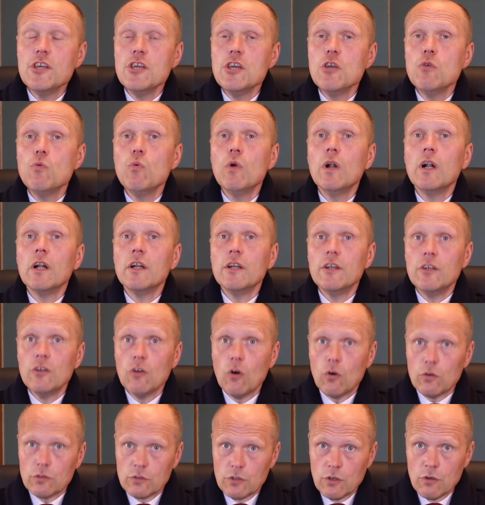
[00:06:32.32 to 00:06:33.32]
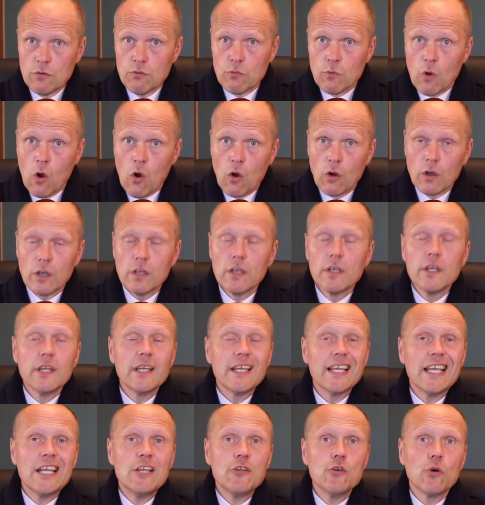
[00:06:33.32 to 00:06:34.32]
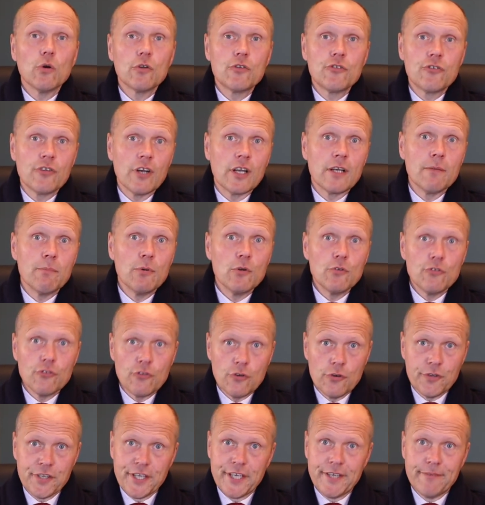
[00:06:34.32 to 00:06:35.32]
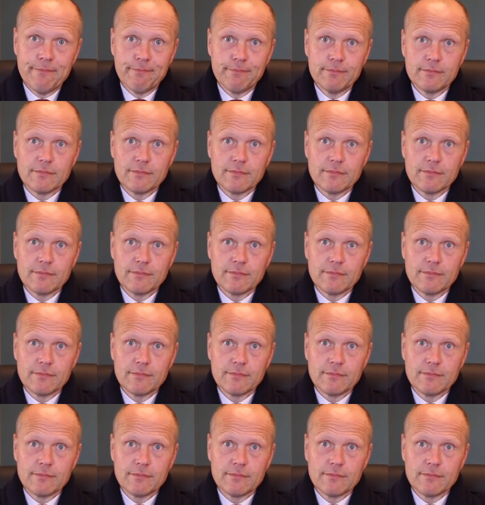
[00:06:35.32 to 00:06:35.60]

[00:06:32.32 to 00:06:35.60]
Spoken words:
you will not go wrong in your checker boot journey.